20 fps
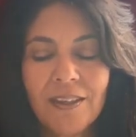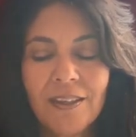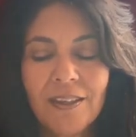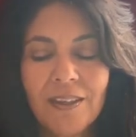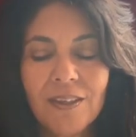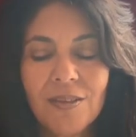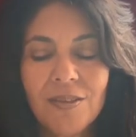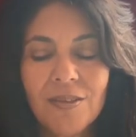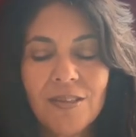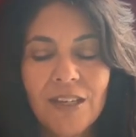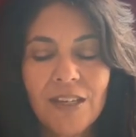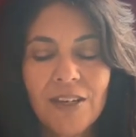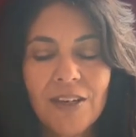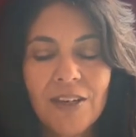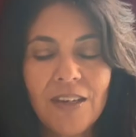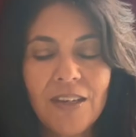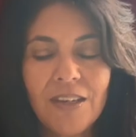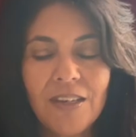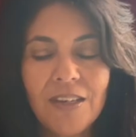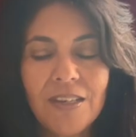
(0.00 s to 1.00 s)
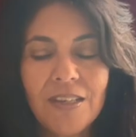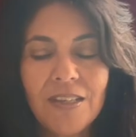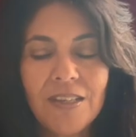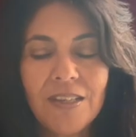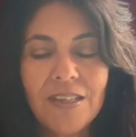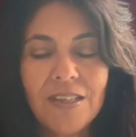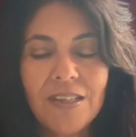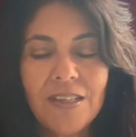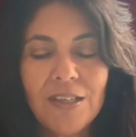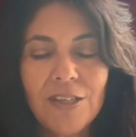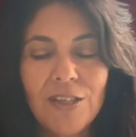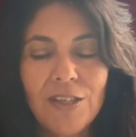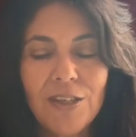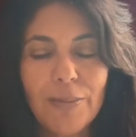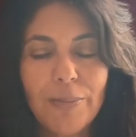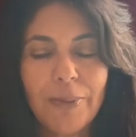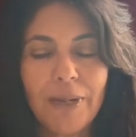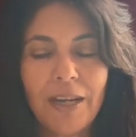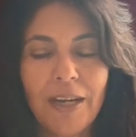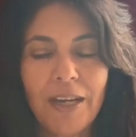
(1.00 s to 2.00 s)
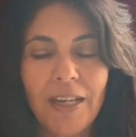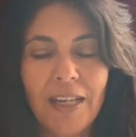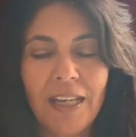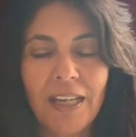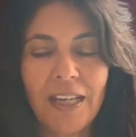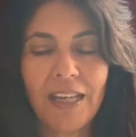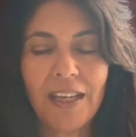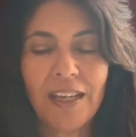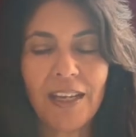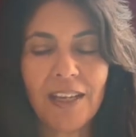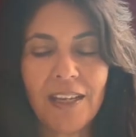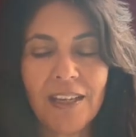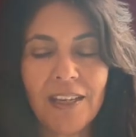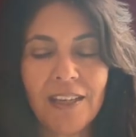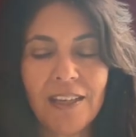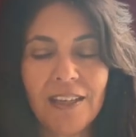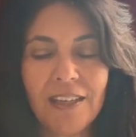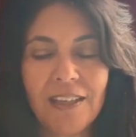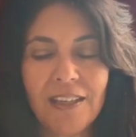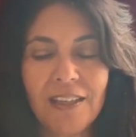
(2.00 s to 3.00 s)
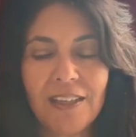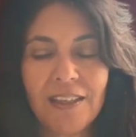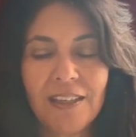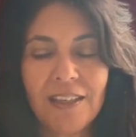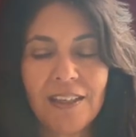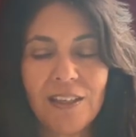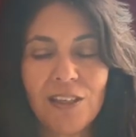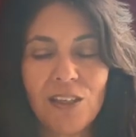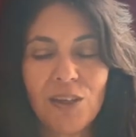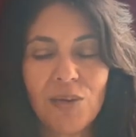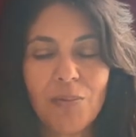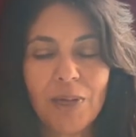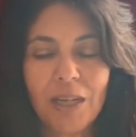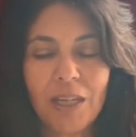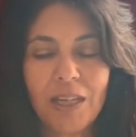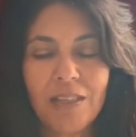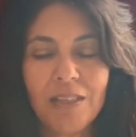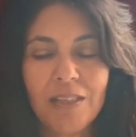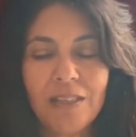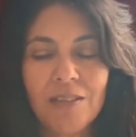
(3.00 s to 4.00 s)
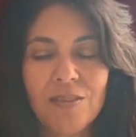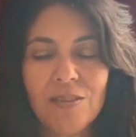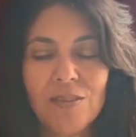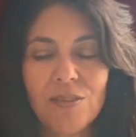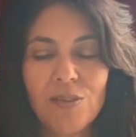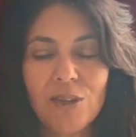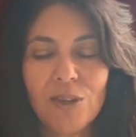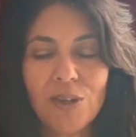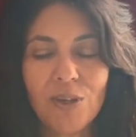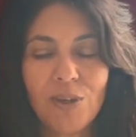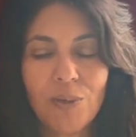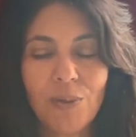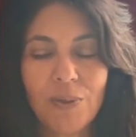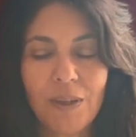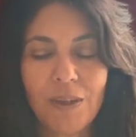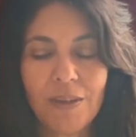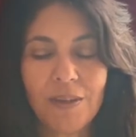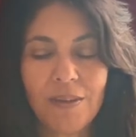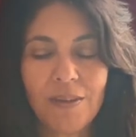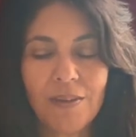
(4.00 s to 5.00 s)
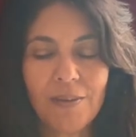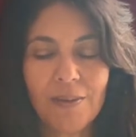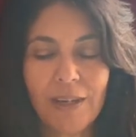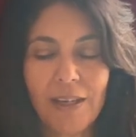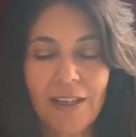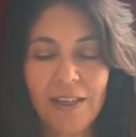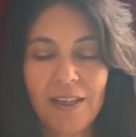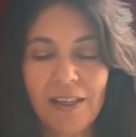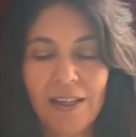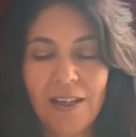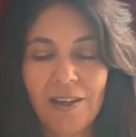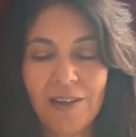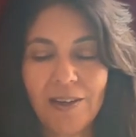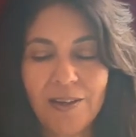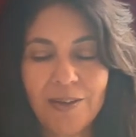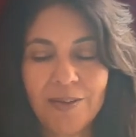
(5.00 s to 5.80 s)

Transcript: Those areas in your body that you might struggle with right now.